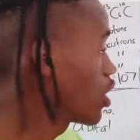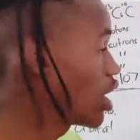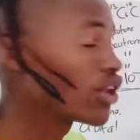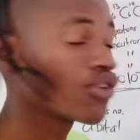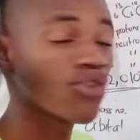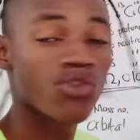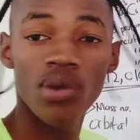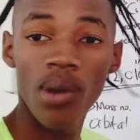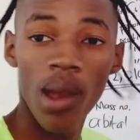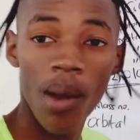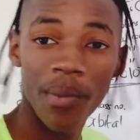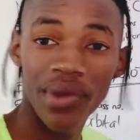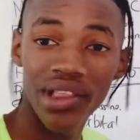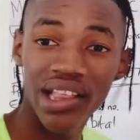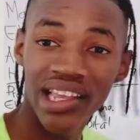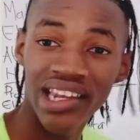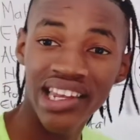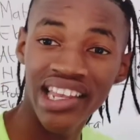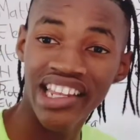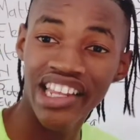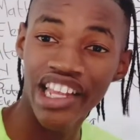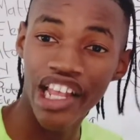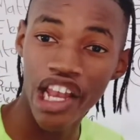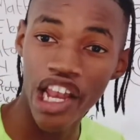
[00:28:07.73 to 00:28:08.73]
remember that
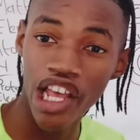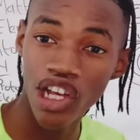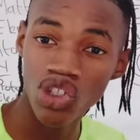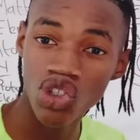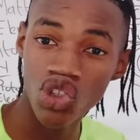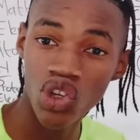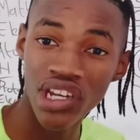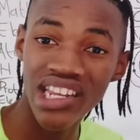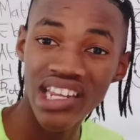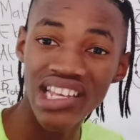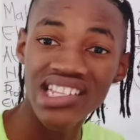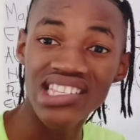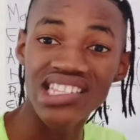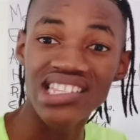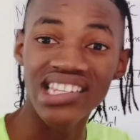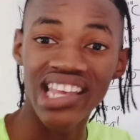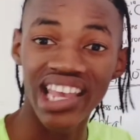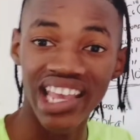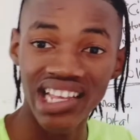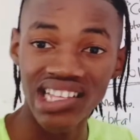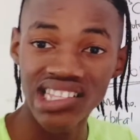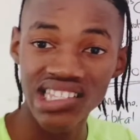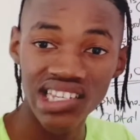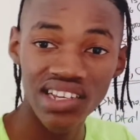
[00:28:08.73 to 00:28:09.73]
an electron is
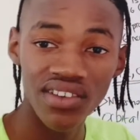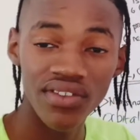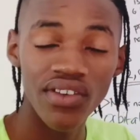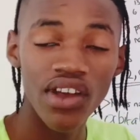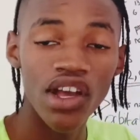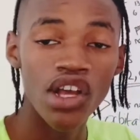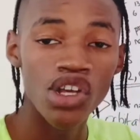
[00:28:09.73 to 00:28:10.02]
negative,